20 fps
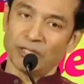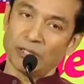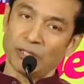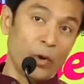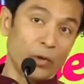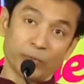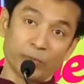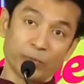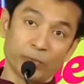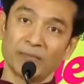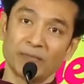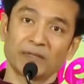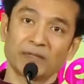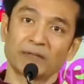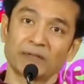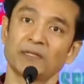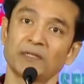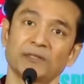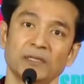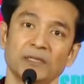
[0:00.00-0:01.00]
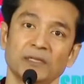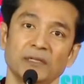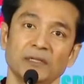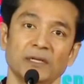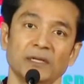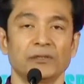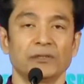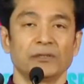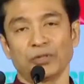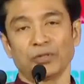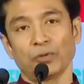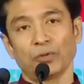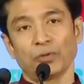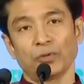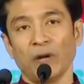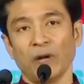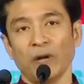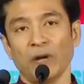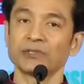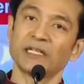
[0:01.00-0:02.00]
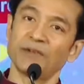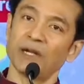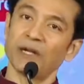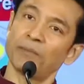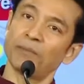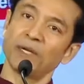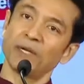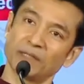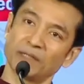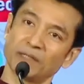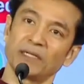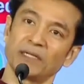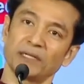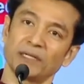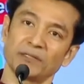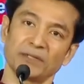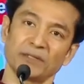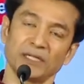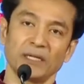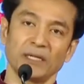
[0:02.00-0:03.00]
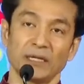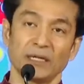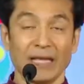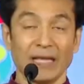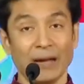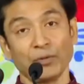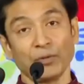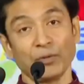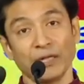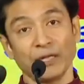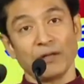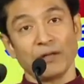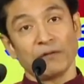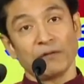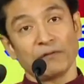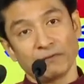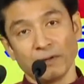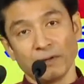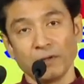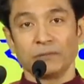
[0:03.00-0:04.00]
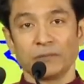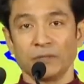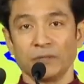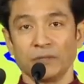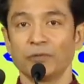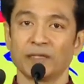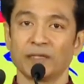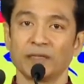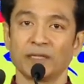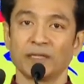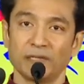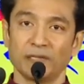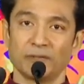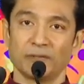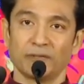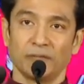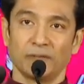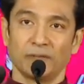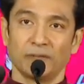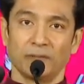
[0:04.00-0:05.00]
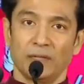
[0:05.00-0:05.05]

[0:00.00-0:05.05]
Jerokom automobile mother industry, jerokom housing development mother industry, tamoni film kintu mother industry.